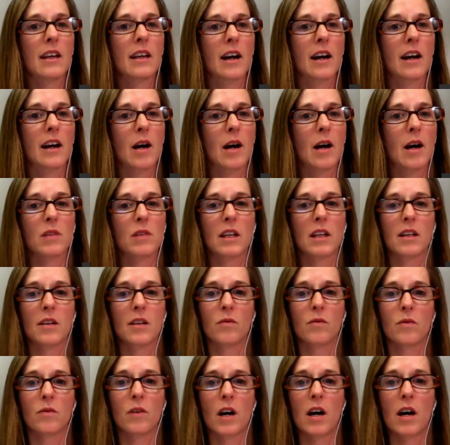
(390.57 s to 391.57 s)
It
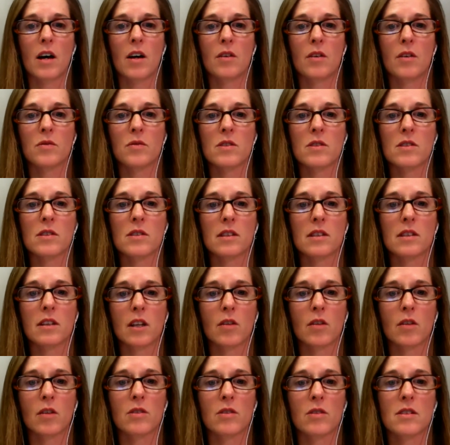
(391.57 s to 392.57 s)
involves,
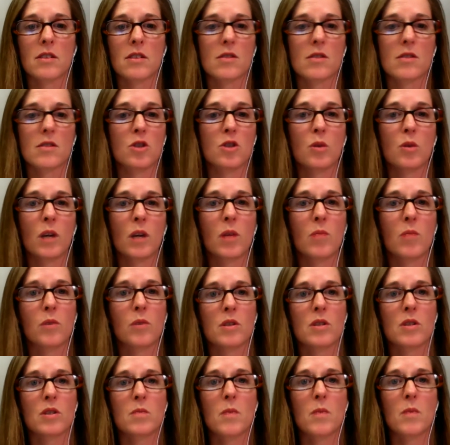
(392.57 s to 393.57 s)
doing
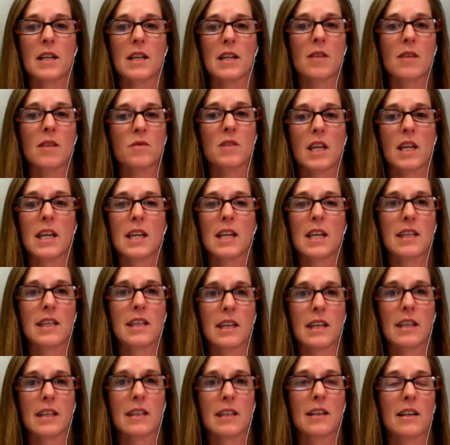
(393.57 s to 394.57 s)
perspective
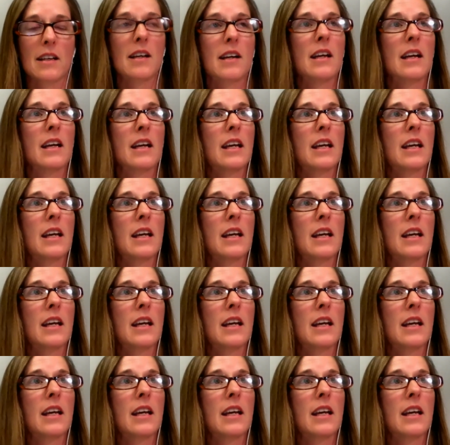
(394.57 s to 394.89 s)
taking.